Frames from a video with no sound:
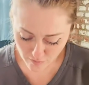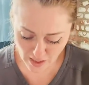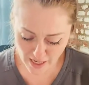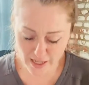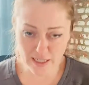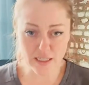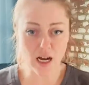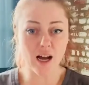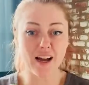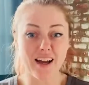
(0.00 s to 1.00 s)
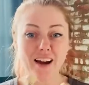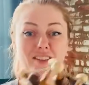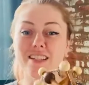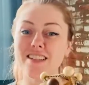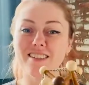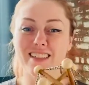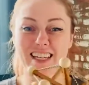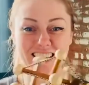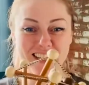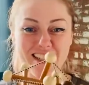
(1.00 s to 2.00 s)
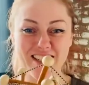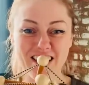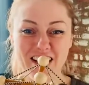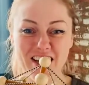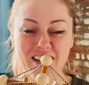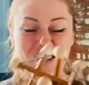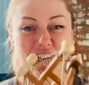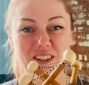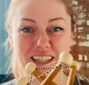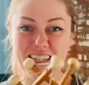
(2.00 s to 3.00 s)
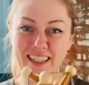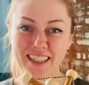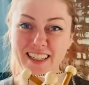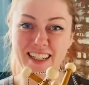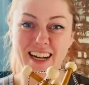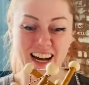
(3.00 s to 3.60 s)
And I have this little kid's toy here.